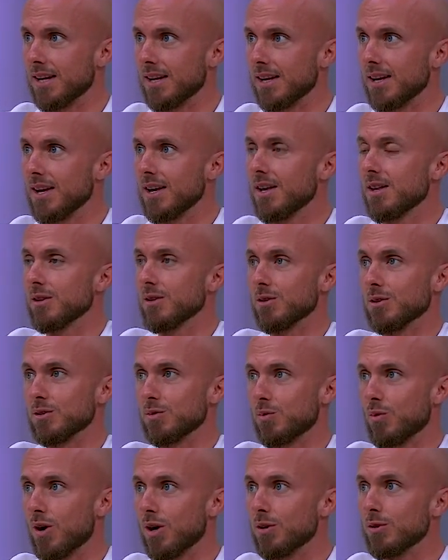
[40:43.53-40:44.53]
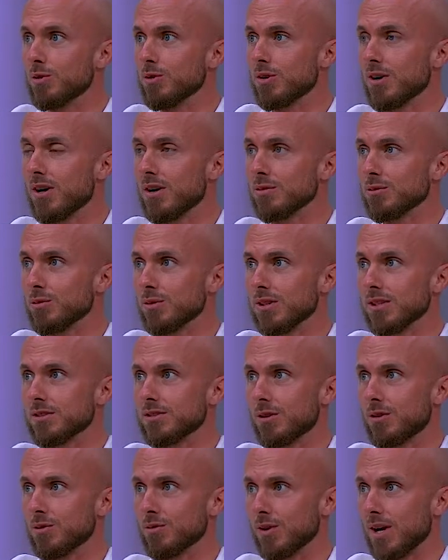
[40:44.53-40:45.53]
Mm-hmm. There is one who comes with his
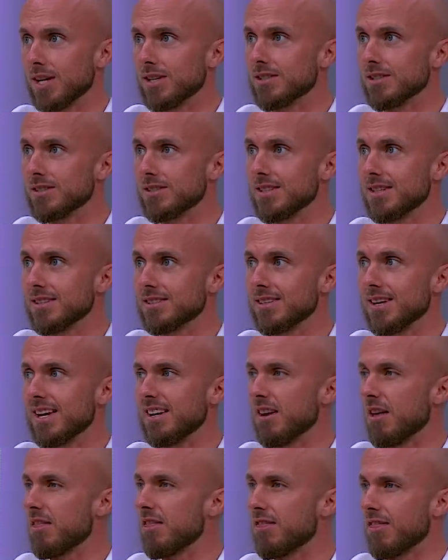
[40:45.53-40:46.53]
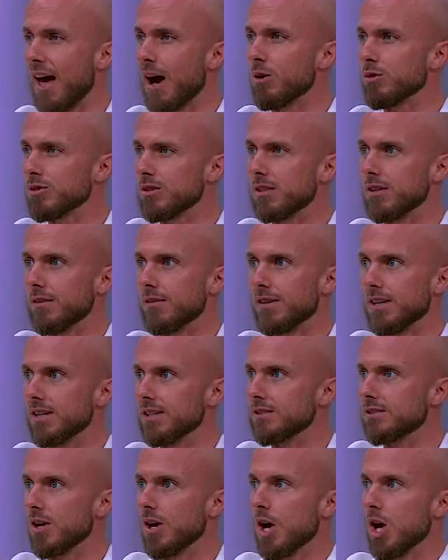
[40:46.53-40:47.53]
own righteousness, and 1,000 of his
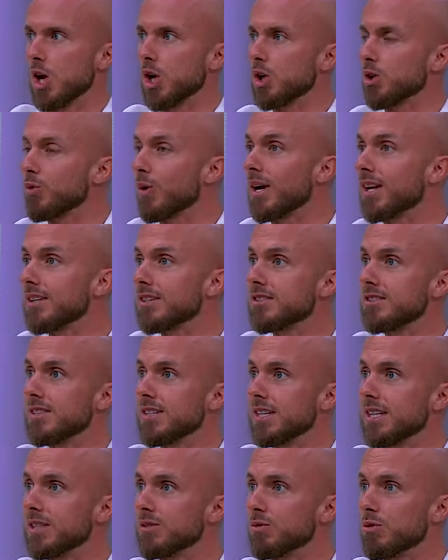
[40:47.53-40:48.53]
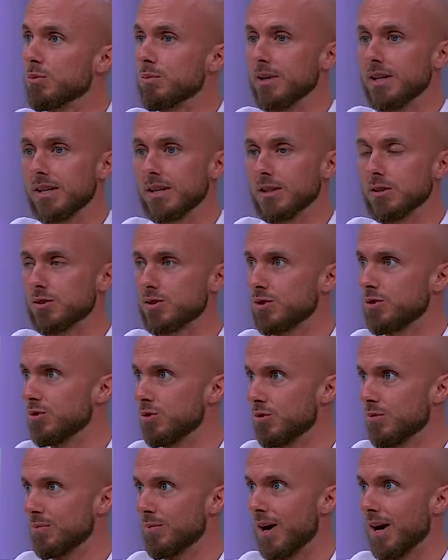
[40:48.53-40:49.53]
greatest deeds will be
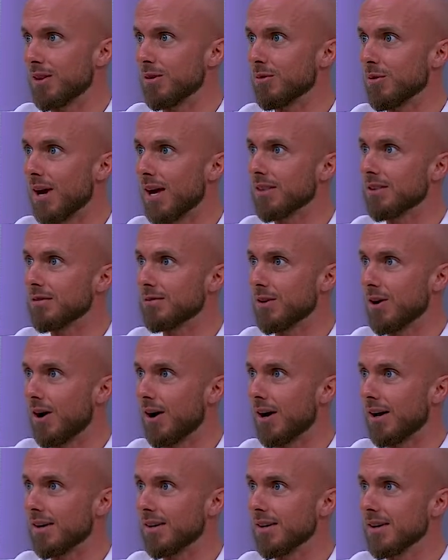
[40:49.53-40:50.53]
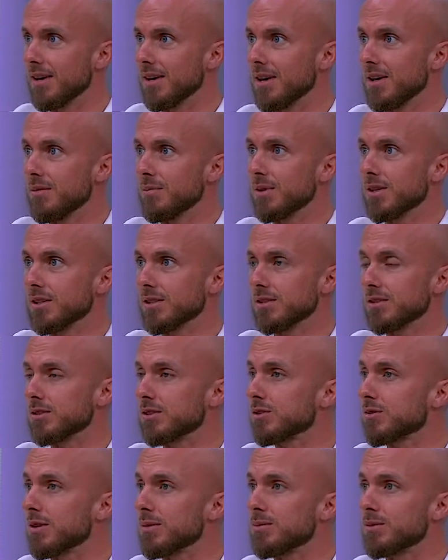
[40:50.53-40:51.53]
consumed by the wrath of God. Because the
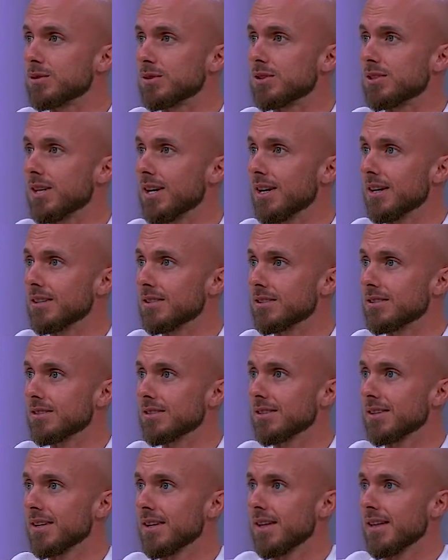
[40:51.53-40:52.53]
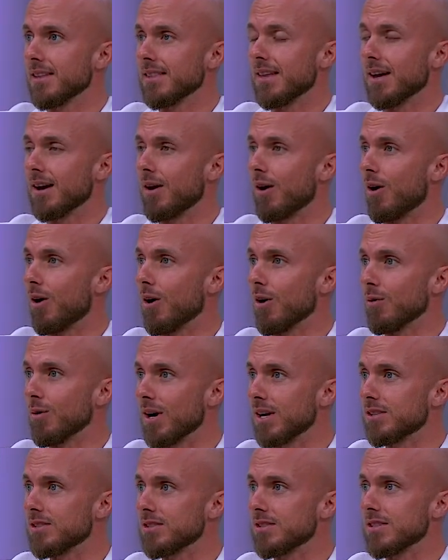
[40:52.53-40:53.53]
scripture says that our
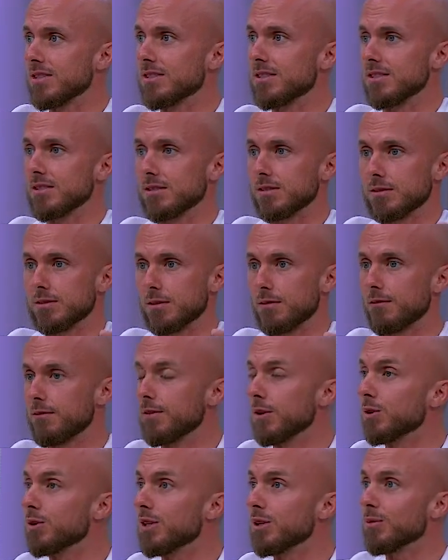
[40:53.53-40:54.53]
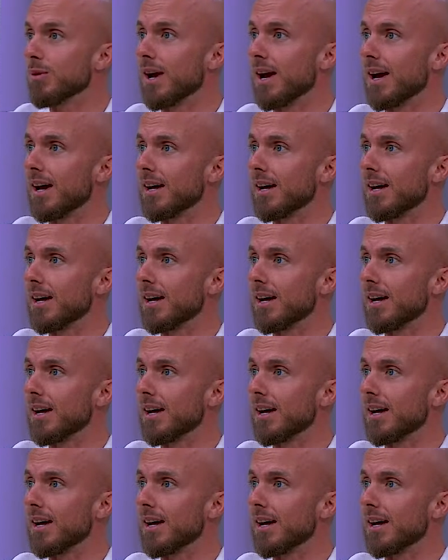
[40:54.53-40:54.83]
righteousness is as a filthy rags.